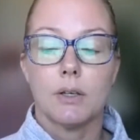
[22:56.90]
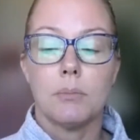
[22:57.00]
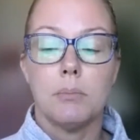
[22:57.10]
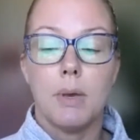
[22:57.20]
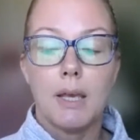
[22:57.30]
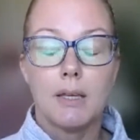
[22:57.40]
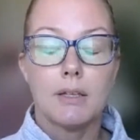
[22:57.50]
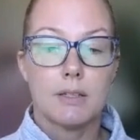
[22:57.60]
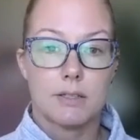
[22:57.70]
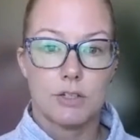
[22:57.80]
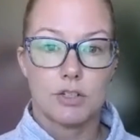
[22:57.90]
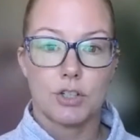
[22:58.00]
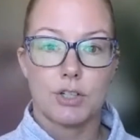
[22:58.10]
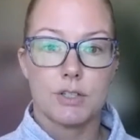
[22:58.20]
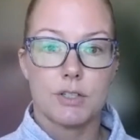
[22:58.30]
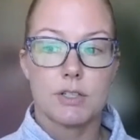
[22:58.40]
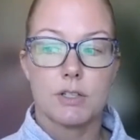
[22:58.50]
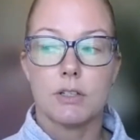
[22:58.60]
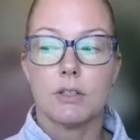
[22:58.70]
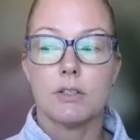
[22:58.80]
make decisions,
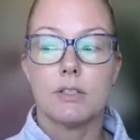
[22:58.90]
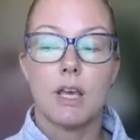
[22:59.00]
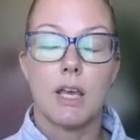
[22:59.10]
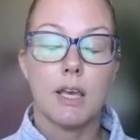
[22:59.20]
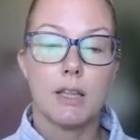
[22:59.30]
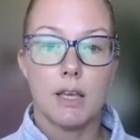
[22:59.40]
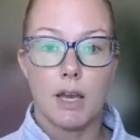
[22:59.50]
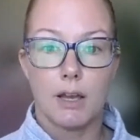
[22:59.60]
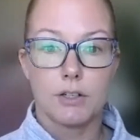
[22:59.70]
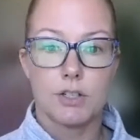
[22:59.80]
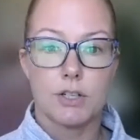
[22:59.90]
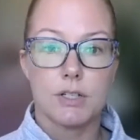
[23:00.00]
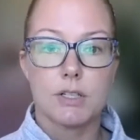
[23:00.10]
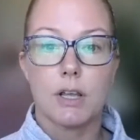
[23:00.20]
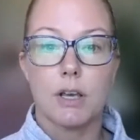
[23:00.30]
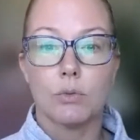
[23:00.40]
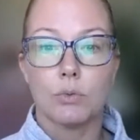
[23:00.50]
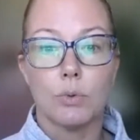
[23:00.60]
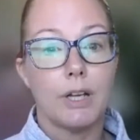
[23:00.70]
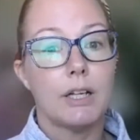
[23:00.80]
take the actions that
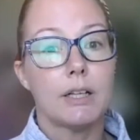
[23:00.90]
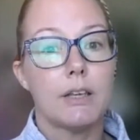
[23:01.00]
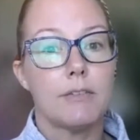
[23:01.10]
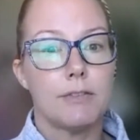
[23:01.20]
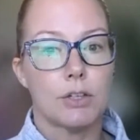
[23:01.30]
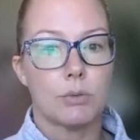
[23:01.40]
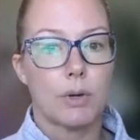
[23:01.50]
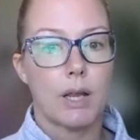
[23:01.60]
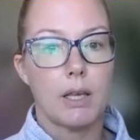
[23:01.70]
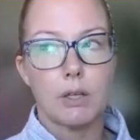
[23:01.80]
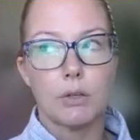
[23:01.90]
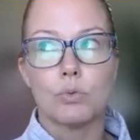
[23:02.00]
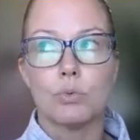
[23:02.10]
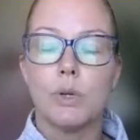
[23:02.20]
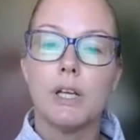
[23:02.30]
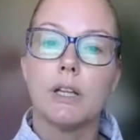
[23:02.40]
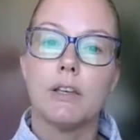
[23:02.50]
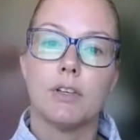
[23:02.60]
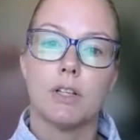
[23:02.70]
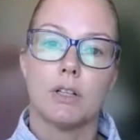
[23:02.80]
really feel right and really
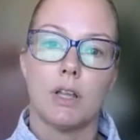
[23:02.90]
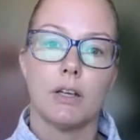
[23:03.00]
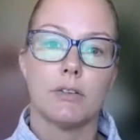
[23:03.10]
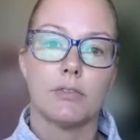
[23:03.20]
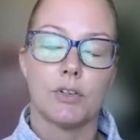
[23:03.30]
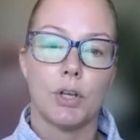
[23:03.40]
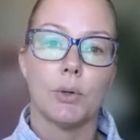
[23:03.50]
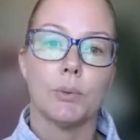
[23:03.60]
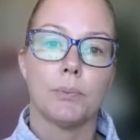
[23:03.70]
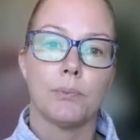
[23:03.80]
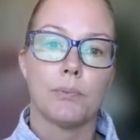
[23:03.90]
feel aligned for you,